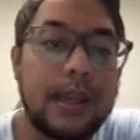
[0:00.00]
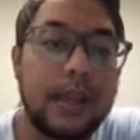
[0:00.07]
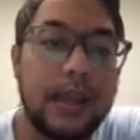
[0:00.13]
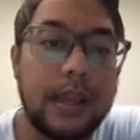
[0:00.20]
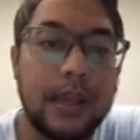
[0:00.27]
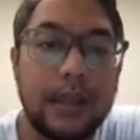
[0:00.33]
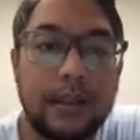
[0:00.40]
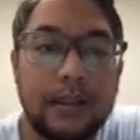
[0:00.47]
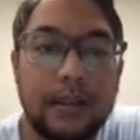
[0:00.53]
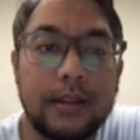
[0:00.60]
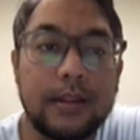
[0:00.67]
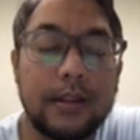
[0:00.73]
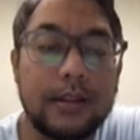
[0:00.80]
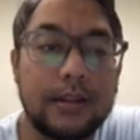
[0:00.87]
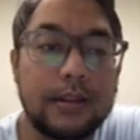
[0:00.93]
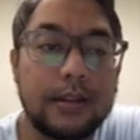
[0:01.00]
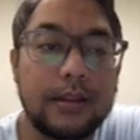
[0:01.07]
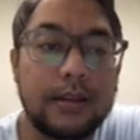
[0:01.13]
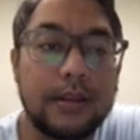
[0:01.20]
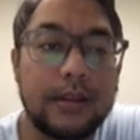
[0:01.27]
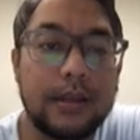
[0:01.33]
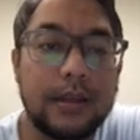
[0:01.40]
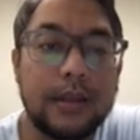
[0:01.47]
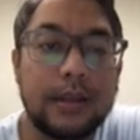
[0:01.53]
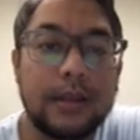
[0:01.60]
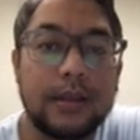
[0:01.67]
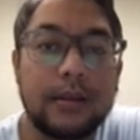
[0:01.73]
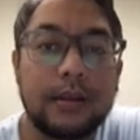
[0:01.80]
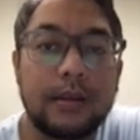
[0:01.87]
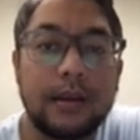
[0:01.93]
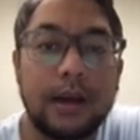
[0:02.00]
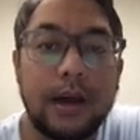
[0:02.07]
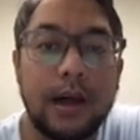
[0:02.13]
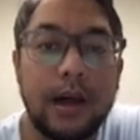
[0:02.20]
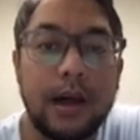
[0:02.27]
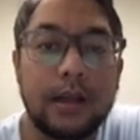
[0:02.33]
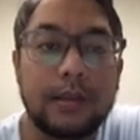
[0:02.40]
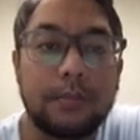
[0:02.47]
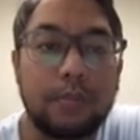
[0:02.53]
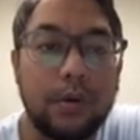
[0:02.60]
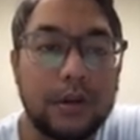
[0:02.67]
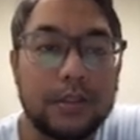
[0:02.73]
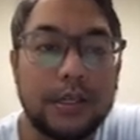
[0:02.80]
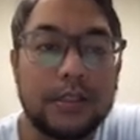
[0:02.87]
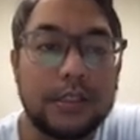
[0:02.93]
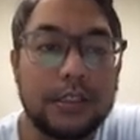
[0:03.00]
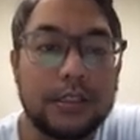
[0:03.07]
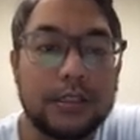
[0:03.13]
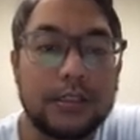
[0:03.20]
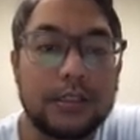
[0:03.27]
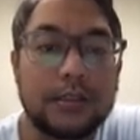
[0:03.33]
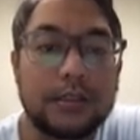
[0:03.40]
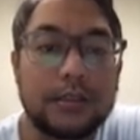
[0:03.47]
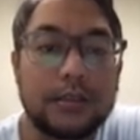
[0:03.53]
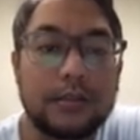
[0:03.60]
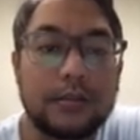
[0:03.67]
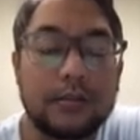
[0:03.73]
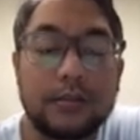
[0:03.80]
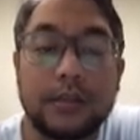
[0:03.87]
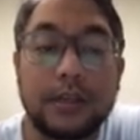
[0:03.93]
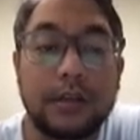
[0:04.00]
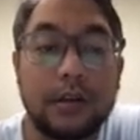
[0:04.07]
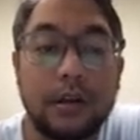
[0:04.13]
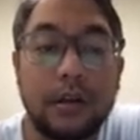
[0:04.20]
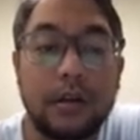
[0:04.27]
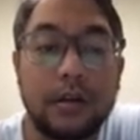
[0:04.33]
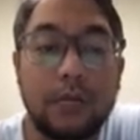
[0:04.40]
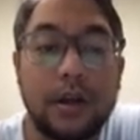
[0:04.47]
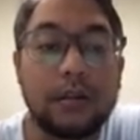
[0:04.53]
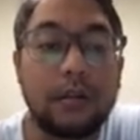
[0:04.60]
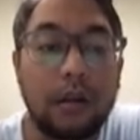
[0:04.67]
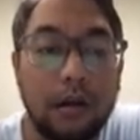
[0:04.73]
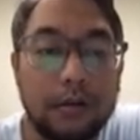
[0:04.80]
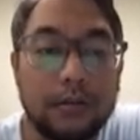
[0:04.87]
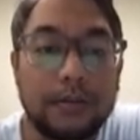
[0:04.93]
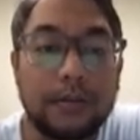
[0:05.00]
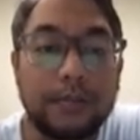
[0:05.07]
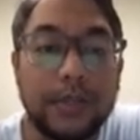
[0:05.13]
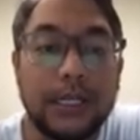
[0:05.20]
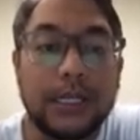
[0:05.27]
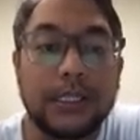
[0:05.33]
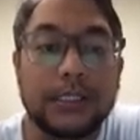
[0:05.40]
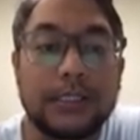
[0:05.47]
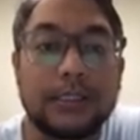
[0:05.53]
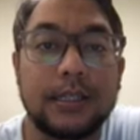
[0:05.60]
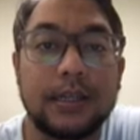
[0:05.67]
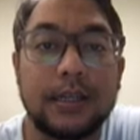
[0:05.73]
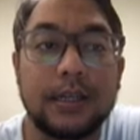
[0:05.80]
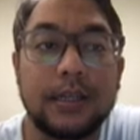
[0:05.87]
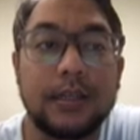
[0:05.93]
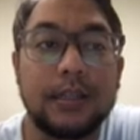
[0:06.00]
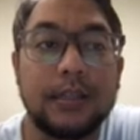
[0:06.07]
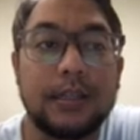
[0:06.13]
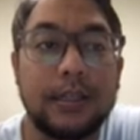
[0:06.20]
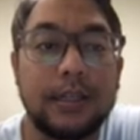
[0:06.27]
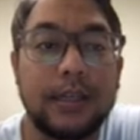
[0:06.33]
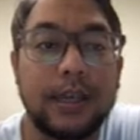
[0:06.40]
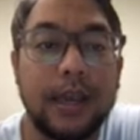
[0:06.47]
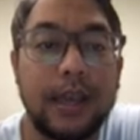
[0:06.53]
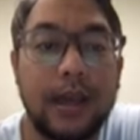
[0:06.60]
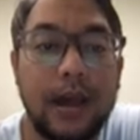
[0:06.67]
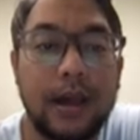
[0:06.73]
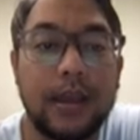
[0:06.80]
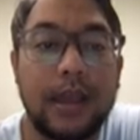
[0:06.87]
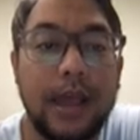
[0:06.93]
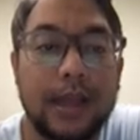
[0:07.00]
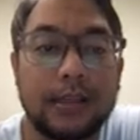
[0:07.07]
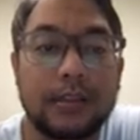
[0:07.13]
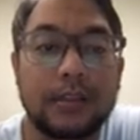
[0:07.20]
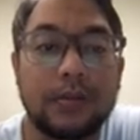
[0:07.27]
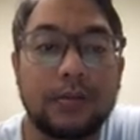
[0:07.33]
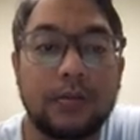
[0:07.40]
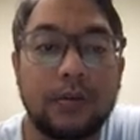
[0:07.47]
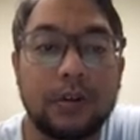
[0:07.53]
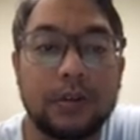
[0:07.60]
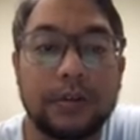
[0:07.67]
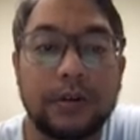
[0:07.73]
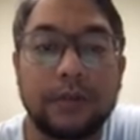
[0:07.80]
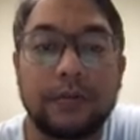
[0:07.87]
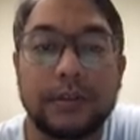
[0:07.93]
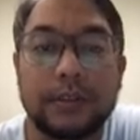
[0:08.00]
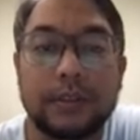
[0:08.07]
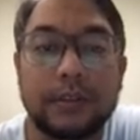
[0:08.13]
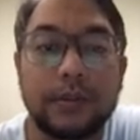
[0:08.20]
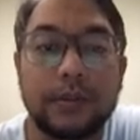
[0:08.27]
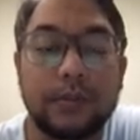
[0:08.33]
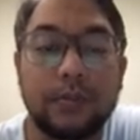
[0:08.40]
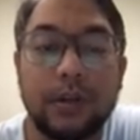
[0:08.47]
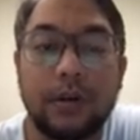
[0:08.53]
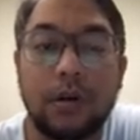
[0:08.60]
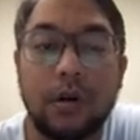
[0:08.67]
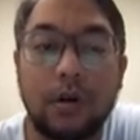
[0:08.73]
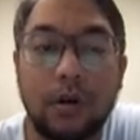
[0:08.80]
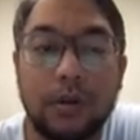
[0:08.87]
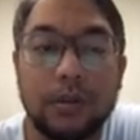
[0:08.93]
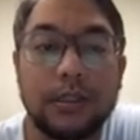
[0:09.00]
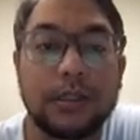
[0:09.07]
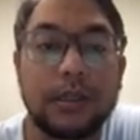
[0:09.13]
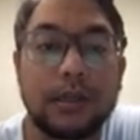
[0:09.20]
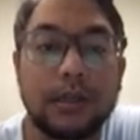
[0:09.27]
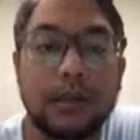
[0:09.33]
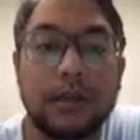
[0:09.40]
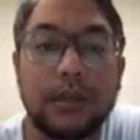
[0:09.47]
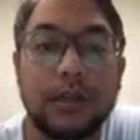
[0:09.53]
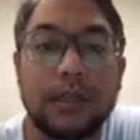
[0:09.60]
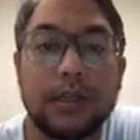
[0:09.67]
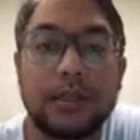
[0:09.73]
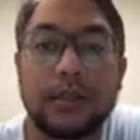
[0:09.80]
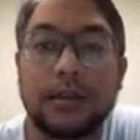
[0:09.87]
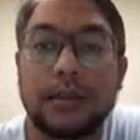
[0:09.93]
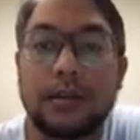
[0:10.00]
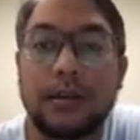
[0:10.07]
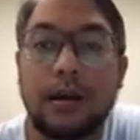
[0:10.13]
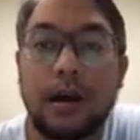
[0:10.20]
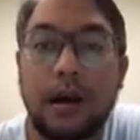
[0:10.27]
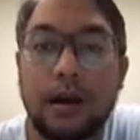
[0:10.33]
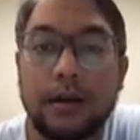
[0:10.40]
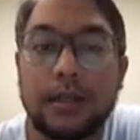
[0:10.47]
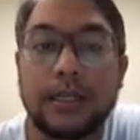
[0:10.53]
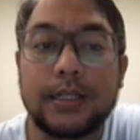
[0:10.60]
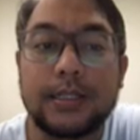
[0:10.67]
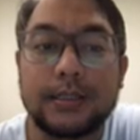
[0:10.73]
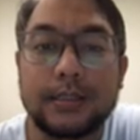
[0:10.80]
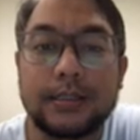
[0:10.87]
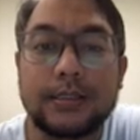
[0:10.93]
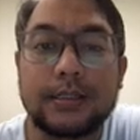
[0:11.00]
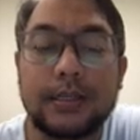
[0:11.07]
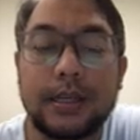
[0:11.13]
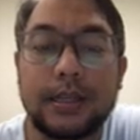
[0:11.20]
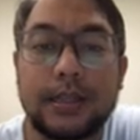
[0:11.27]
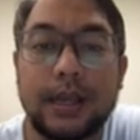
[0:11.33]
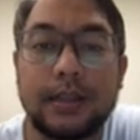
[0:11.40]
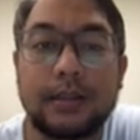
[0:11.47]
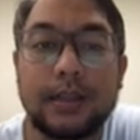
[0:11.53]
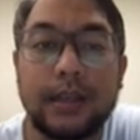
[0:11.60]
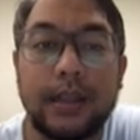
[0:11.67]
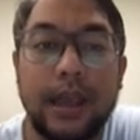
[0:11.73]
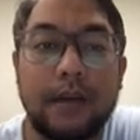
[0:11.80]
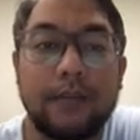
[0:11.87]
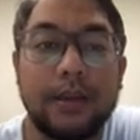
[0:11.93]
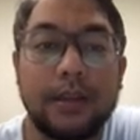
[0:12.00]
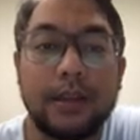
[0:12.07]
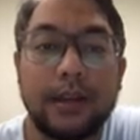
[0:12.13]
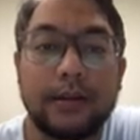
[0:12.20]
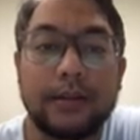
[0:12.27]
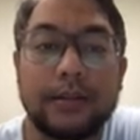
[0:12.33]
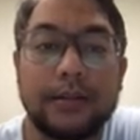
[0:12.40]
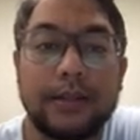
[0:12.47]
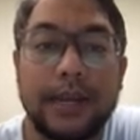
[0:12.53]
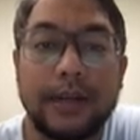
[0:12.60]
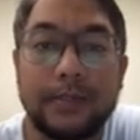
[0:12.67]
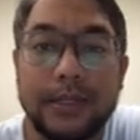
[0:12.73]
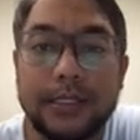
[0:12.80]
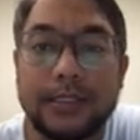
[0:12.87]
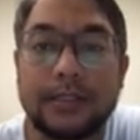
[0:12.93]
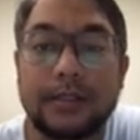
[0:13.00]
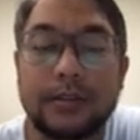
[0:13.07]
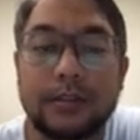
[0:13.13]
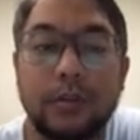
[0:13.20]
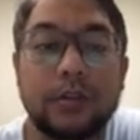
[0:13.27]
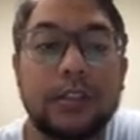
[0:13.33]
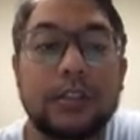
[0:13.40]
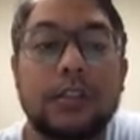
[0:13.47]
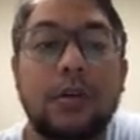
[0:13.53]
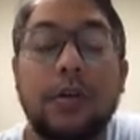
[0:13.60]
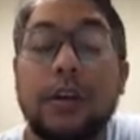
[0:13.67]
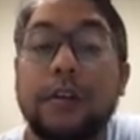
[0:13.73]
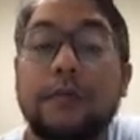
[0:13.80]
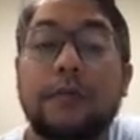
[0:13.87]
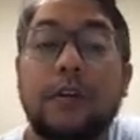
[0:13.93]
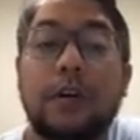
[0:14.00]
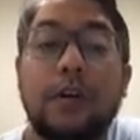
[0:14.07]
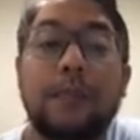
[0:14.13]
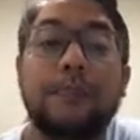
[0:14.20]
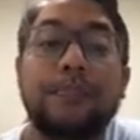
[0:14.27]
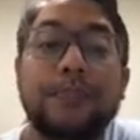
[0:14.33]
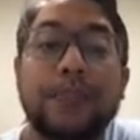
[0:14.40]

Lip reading: and the process is take quite long because the AI has to cross-reference between all the articles that they have in their database. So this is only for